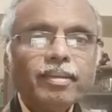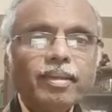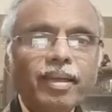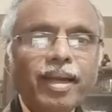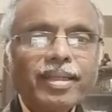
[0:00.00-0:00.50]

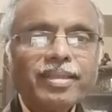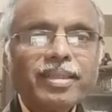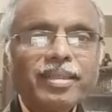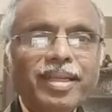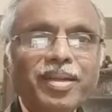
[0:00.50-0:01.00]
Let us see
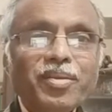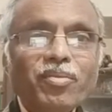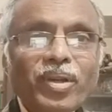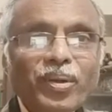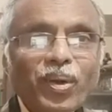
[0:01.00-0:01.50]
the
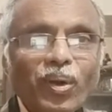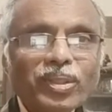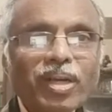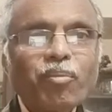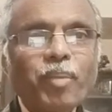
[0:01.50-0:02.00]
windows
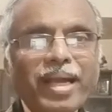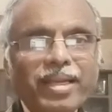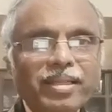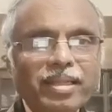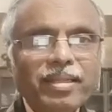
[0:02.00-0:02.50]
of packing
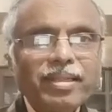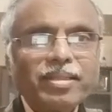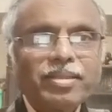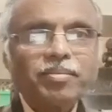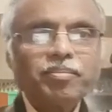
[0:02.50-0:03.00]
credit.
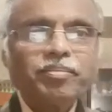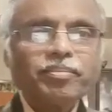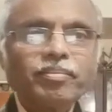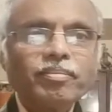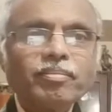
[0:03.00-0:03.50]

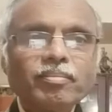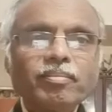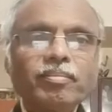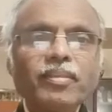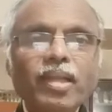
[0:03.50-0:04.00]

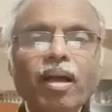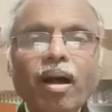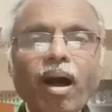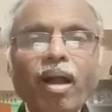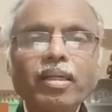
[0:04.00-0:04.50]

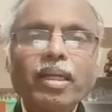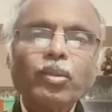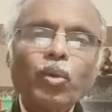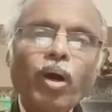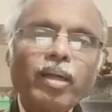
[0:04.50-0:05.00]
Order
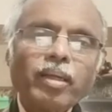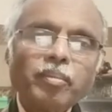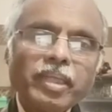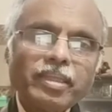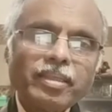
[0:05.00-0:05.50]
to order
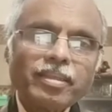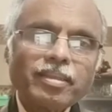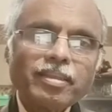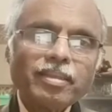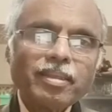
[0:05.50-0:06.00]
basis,
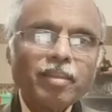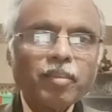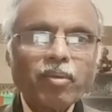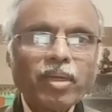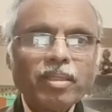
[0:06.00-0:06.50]
number
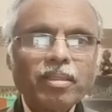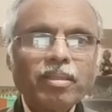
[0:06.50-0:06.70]
1.